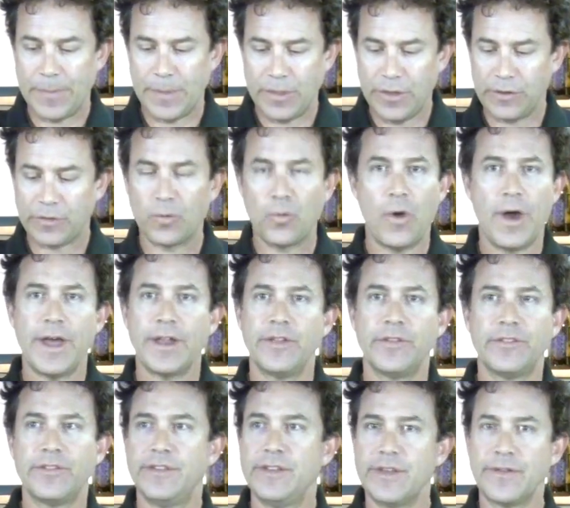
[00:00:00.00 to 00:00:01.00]
This wine
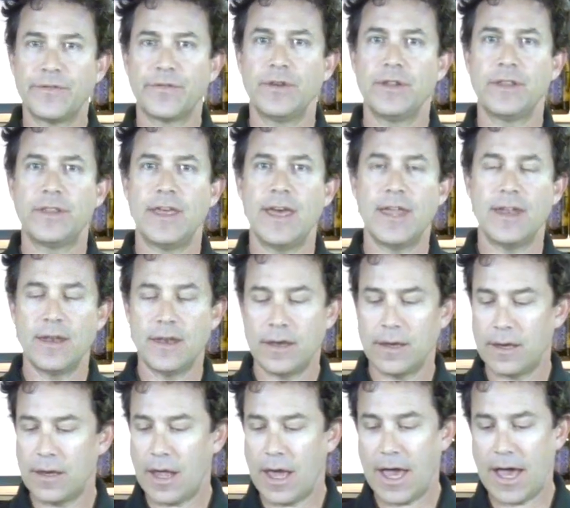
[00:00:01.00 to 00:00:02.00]
is different
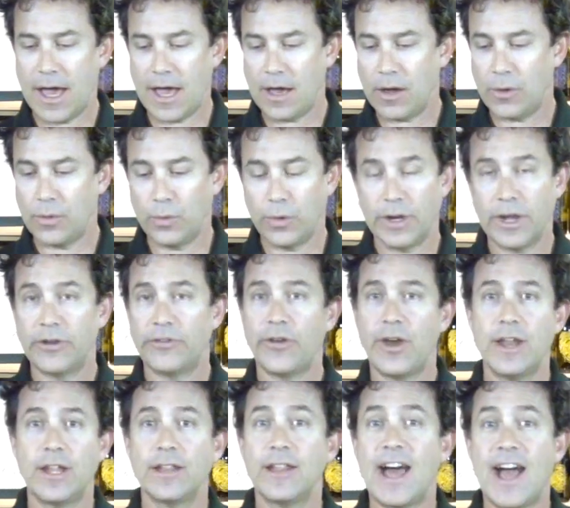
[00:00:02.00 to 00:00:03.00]
than when I
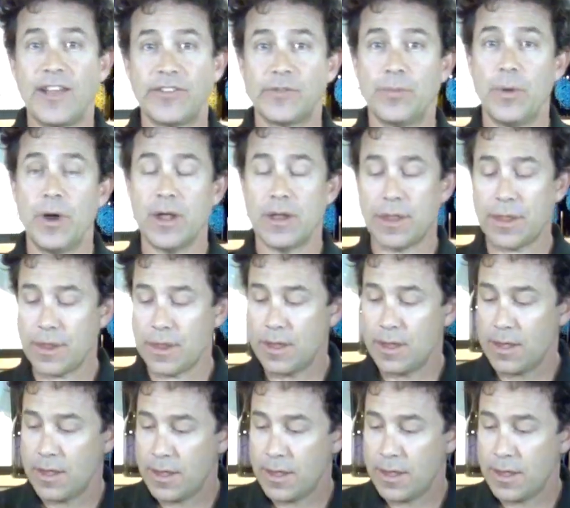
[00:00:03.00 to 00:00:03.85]
tried it last month.